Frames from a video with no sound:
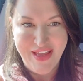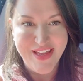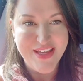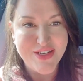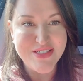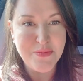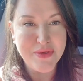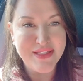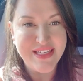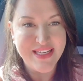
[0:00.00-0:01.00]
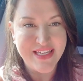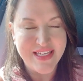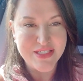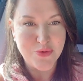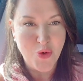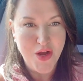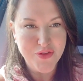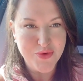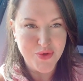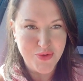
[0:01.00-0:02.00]
You're typically going to get to walk
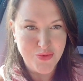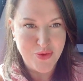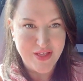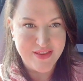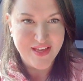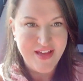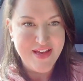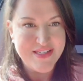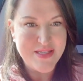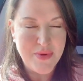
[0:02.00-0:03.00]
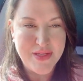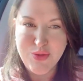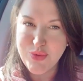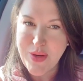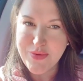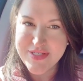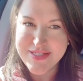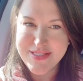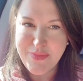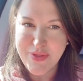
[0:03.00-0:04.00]
through with somebody who
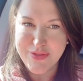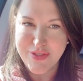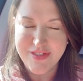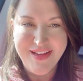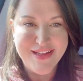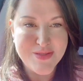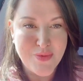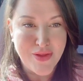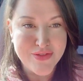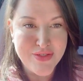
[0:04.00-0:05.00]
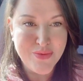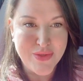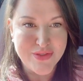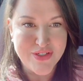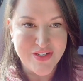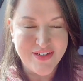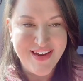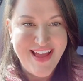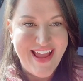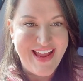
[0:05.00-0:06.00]
represents the builder as well as your realtor,
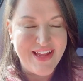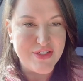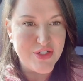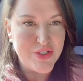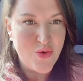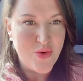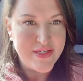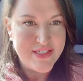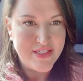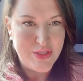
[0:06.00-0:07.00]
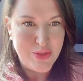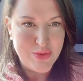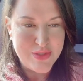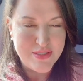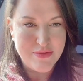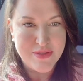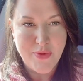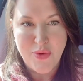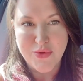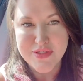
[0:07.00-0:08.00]
and you're going to use
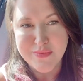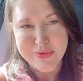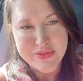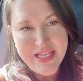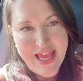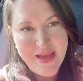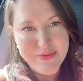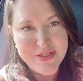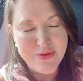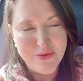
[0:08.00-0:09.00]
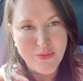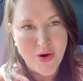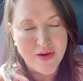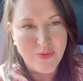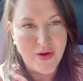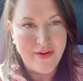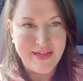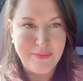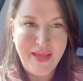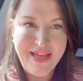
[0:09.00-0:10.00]
small rolls of blue tape to mark where
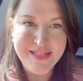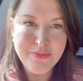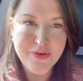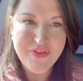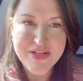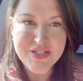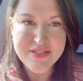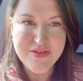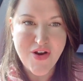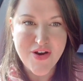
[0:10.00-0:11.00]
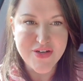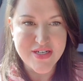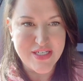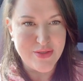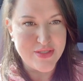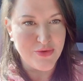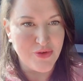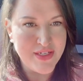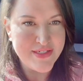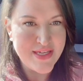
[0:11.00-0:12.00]
any paint imperfections are. You're going to use some
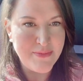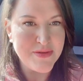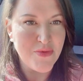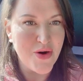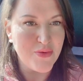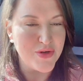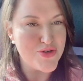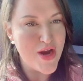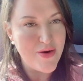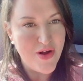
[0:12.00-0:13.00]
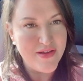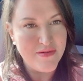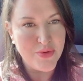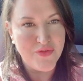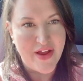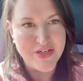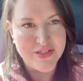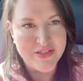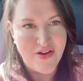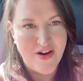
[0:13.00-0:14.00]
green tape to mark where drywall
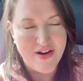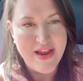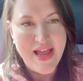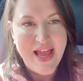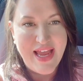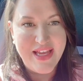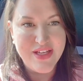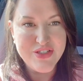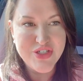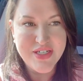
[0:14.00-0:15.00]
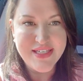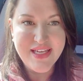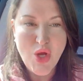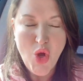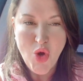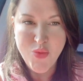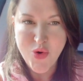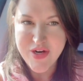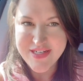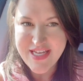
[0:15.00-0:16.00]
imperfections are, and you're going to get a home
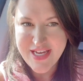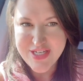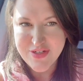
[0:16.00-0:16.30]
orientation